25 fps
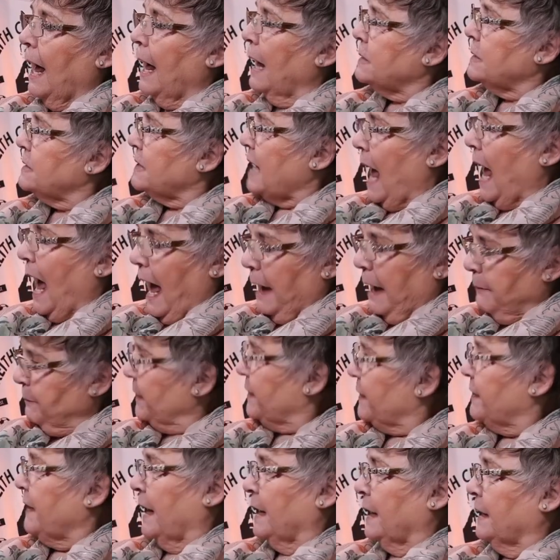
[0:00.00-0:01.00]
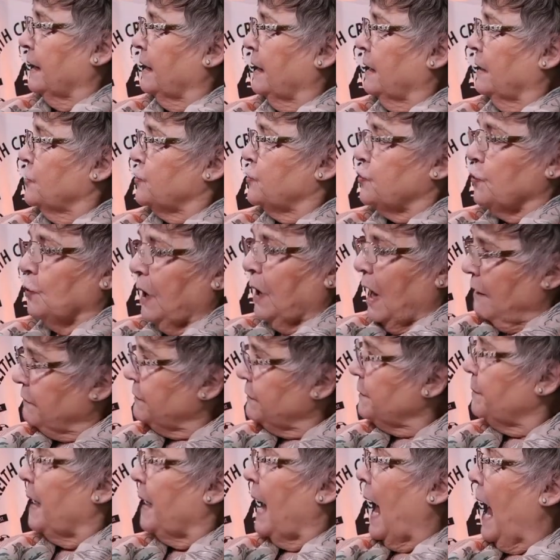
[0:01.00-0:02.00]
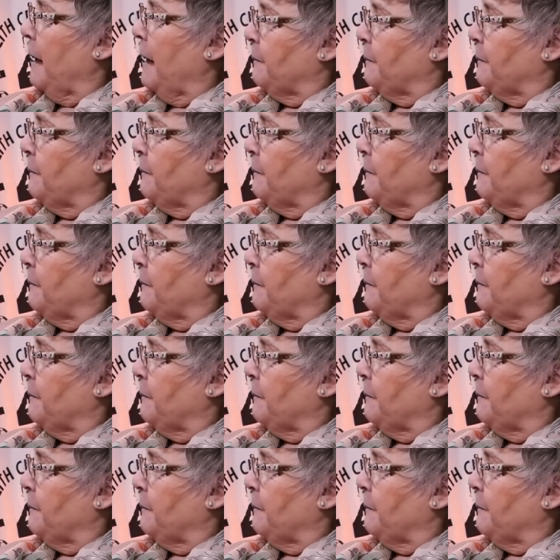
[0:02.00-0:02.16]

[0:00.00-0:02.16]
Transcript: It's hypothetical, so it'll have to be a